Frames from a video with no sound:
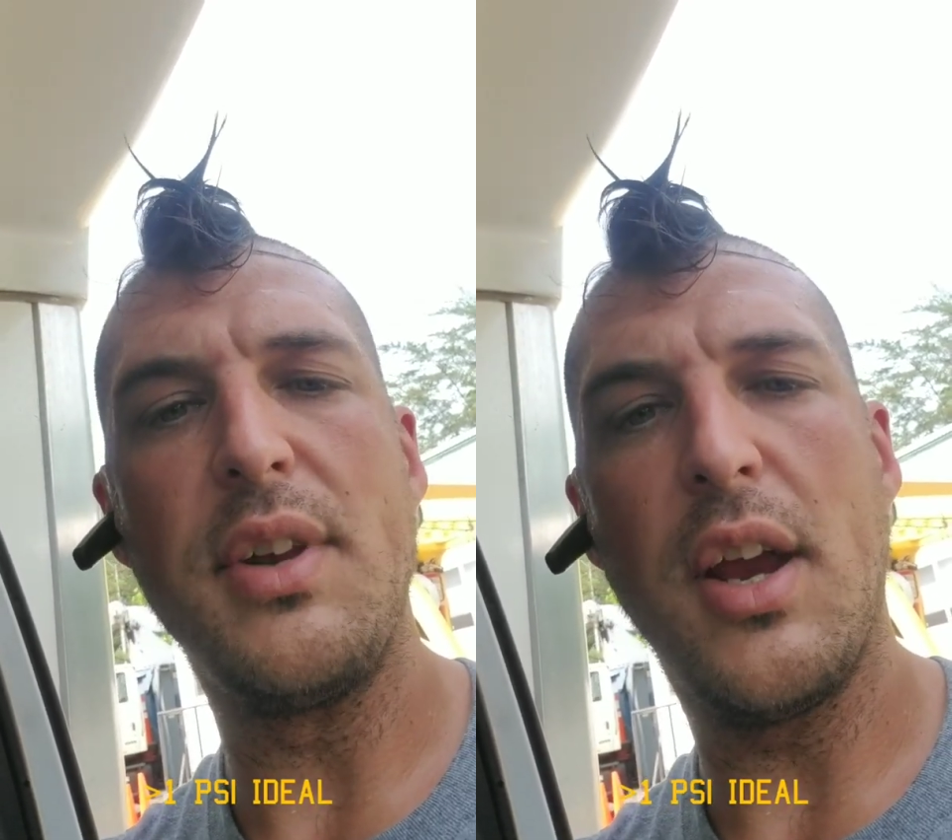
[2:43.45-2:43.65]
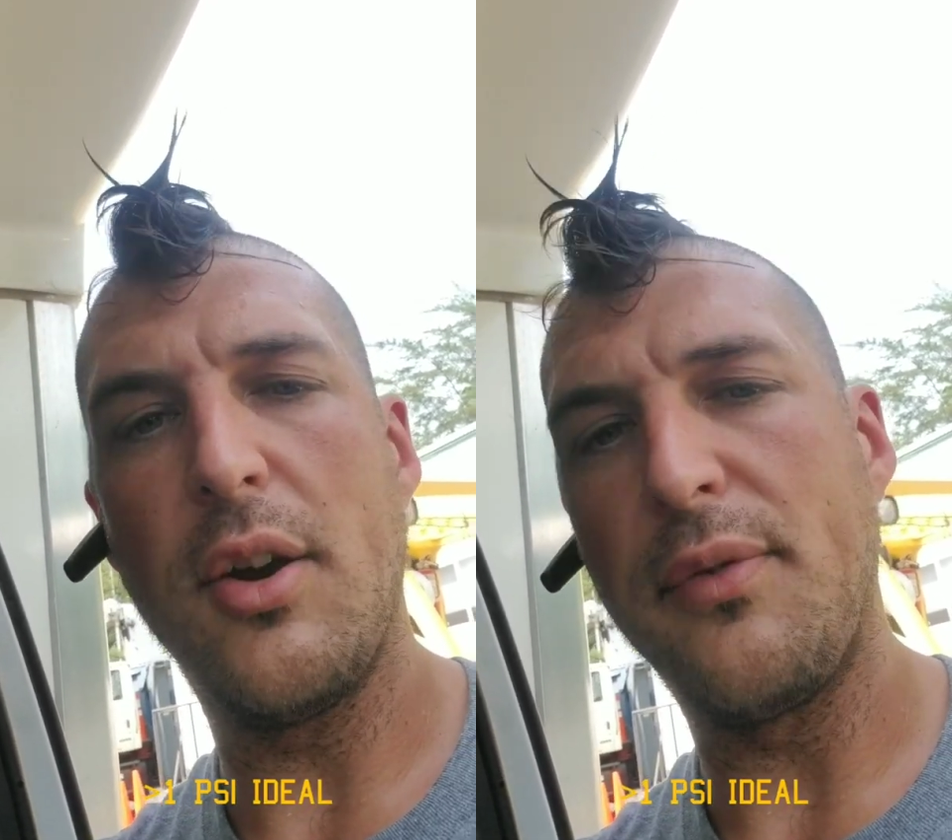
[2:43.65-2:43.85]

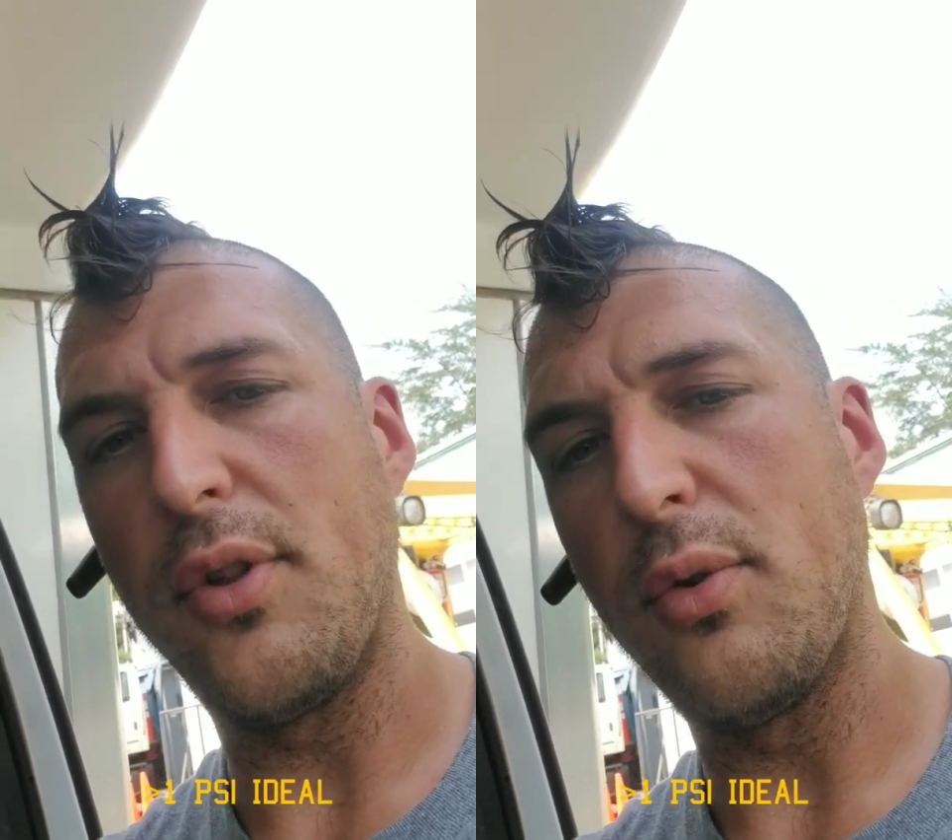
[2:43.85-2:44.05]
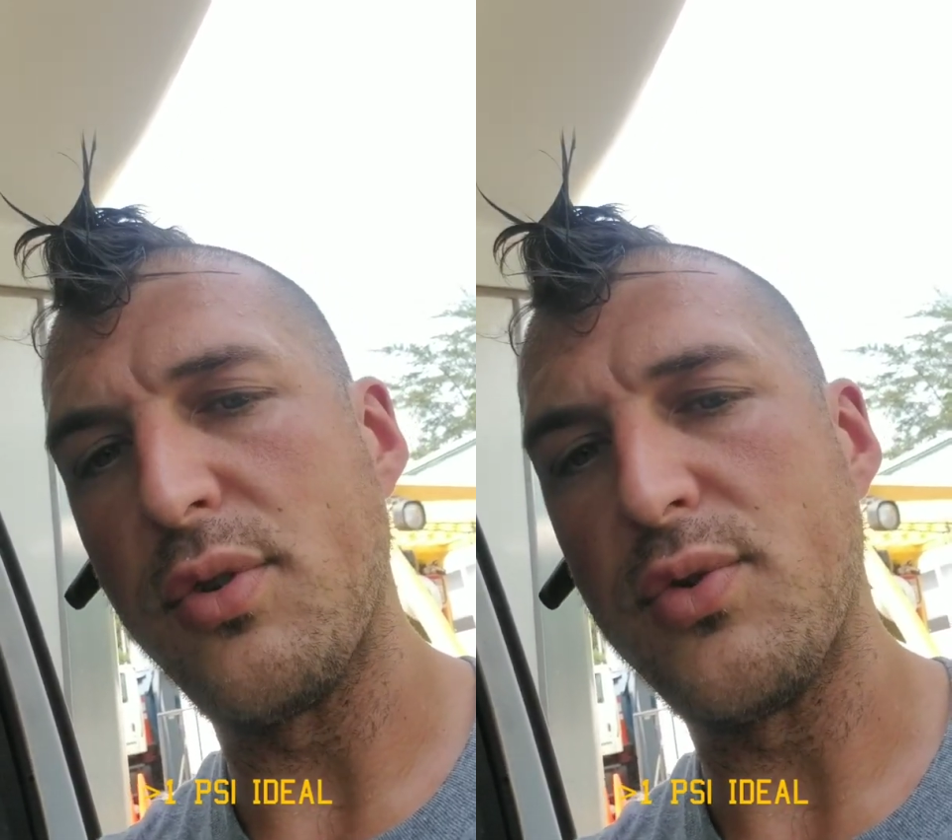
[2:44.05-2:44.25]
an
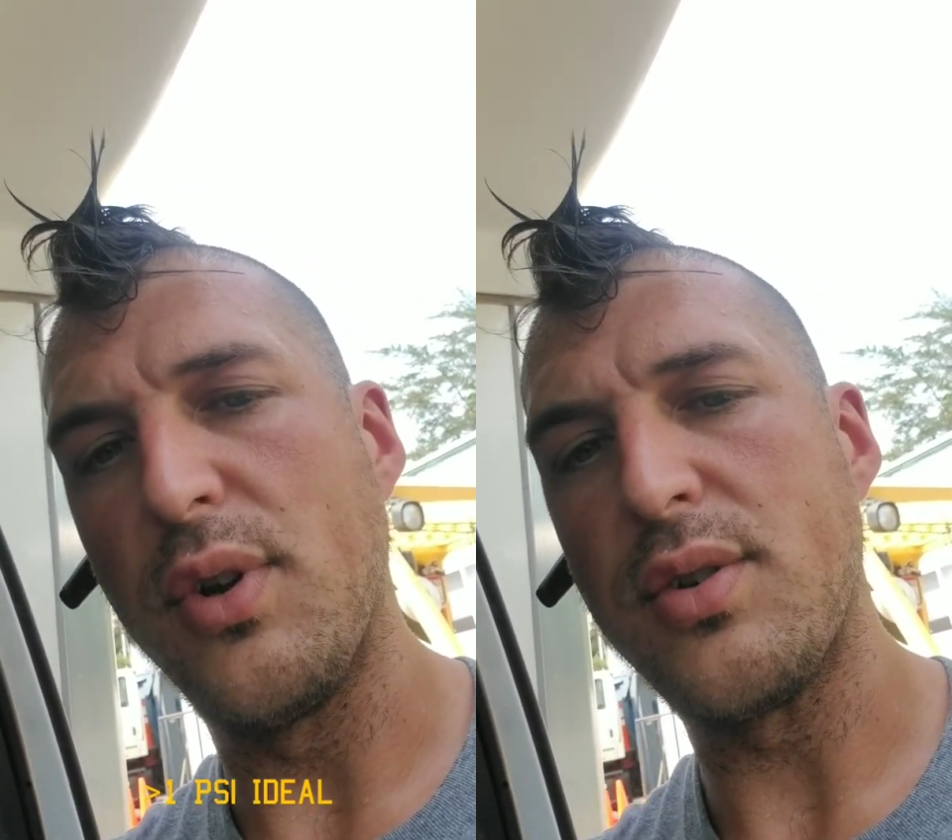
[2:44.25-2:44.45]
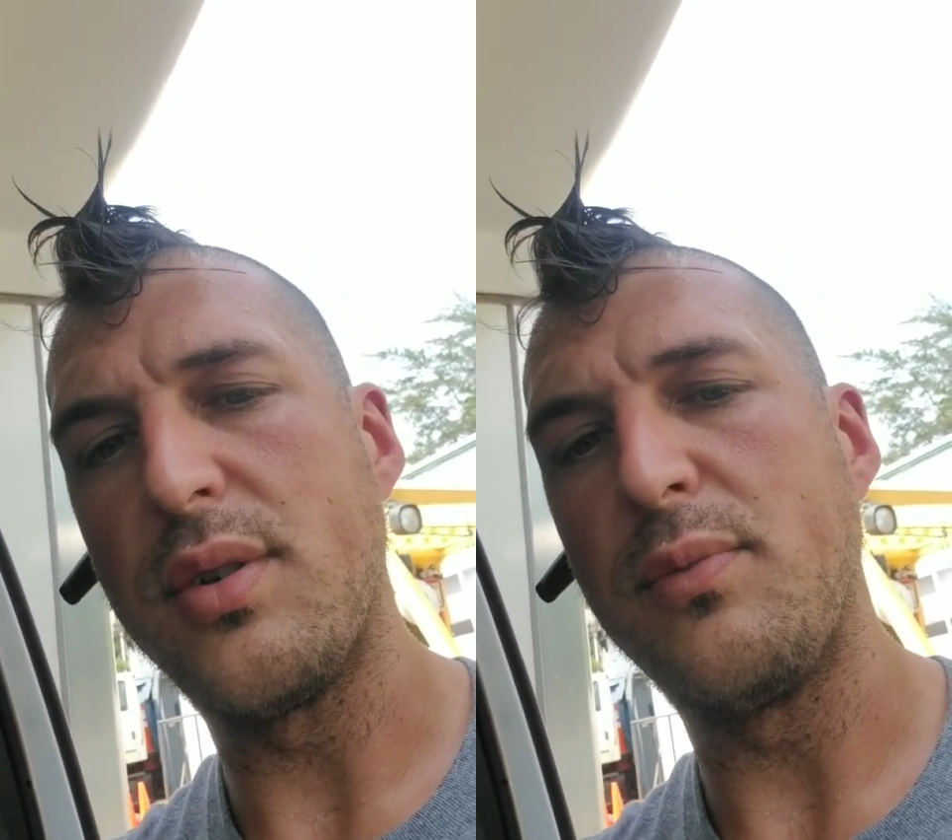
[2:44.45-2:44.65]
airflow
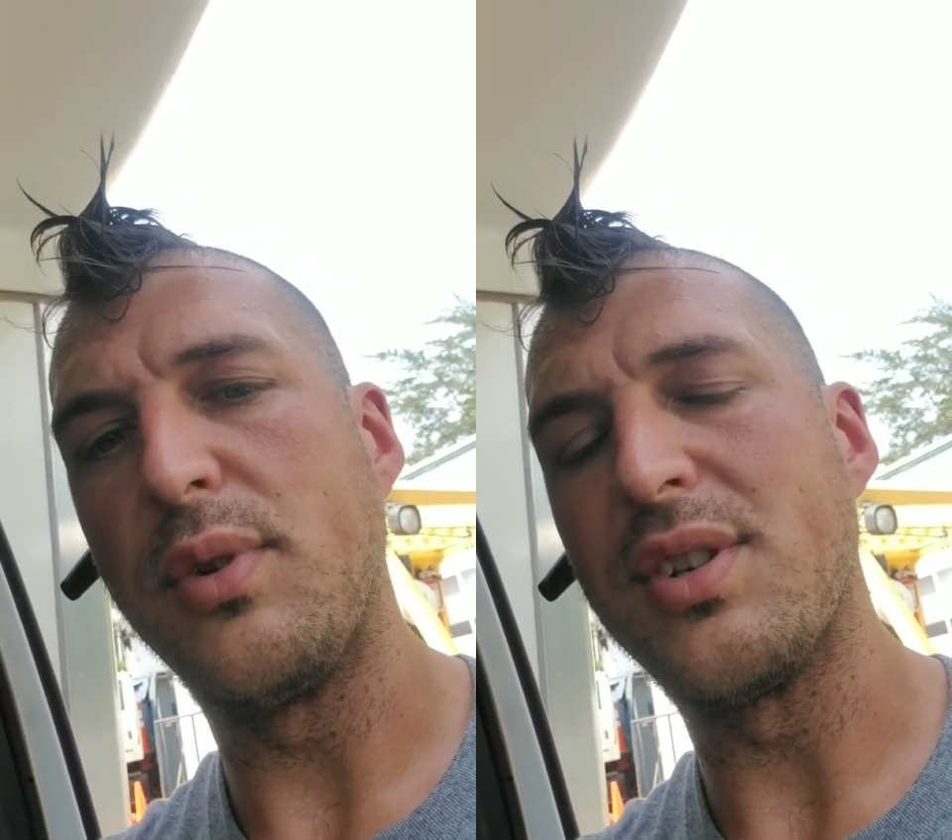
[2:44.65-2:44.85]
restriction,